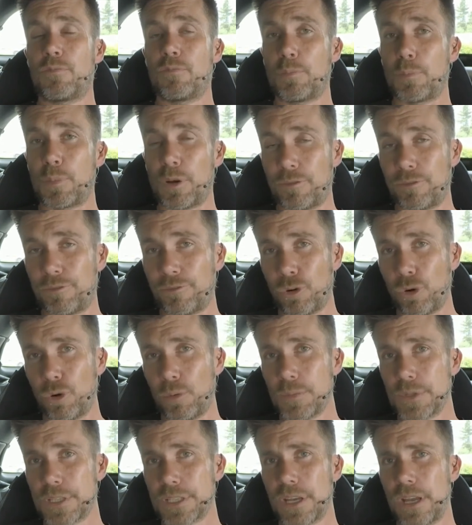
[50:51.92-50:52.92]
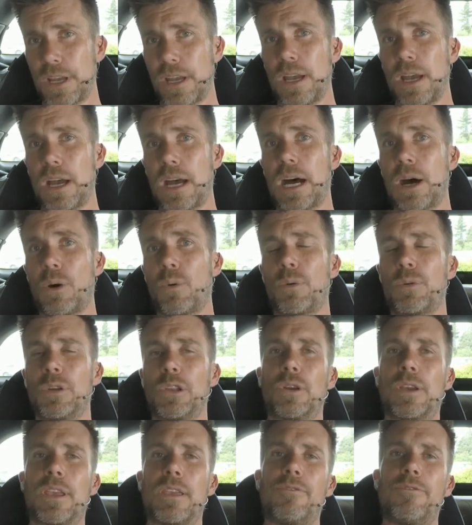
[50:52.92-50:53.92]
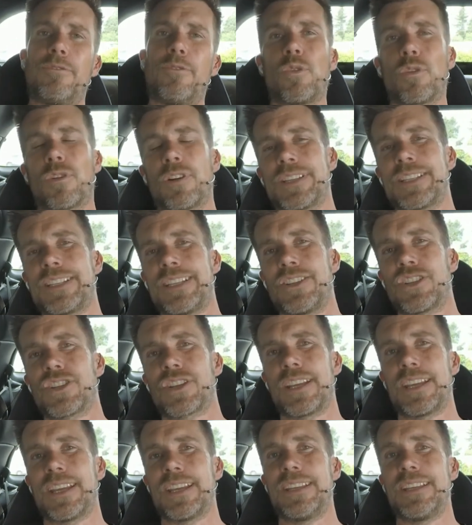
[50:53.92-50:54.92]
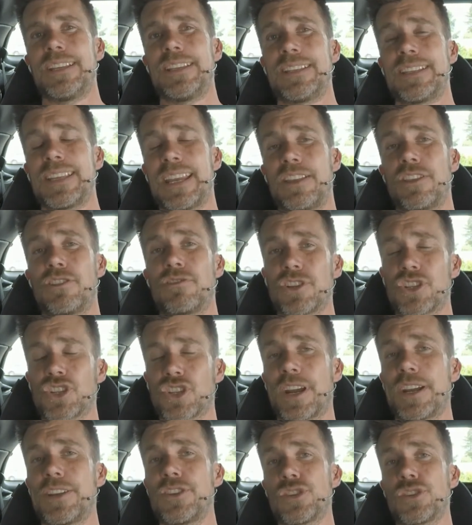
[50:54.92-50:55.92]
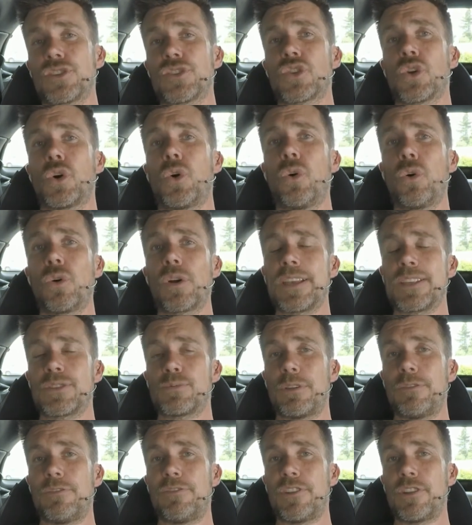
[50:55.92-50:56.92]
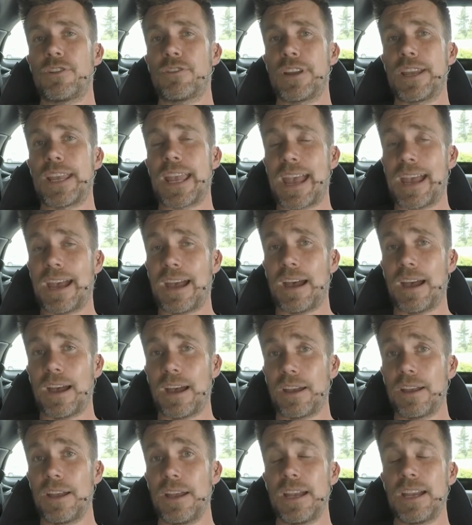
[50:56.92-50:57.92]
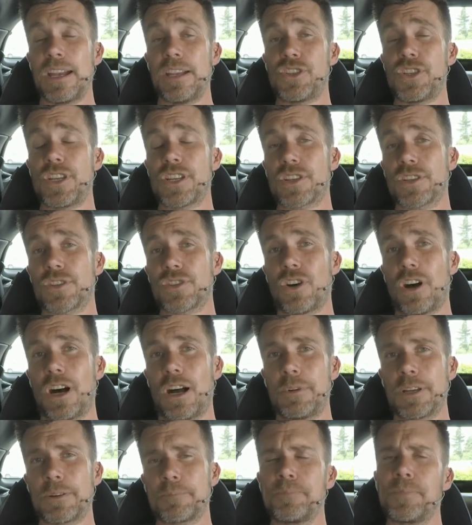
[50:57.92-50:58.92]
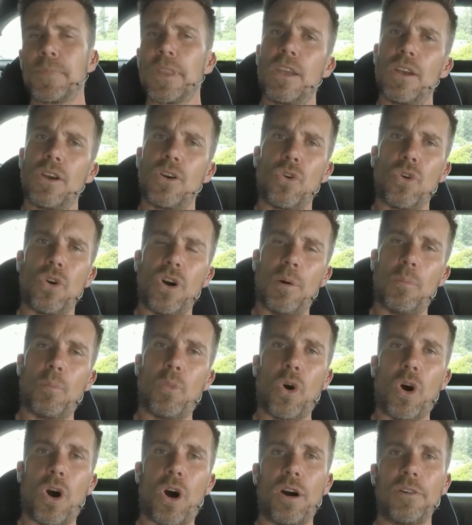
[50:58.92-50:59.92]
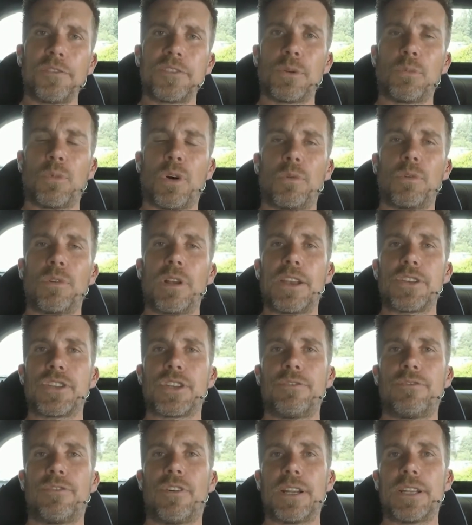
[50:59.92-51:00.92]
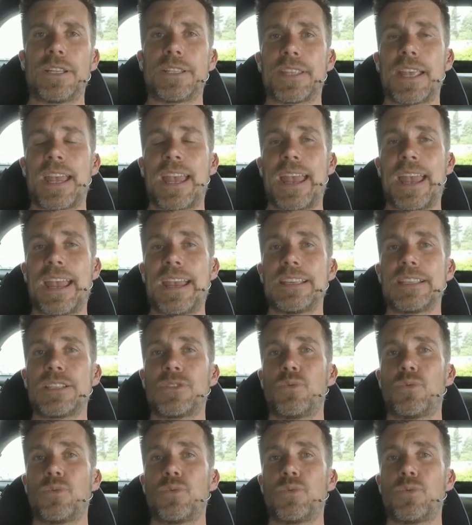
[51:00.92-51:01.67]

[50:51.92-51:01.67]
performs. Uh, what we're looking for essentially is either a change in torque as we vary our injection timing, or more often what we'll actually find is that as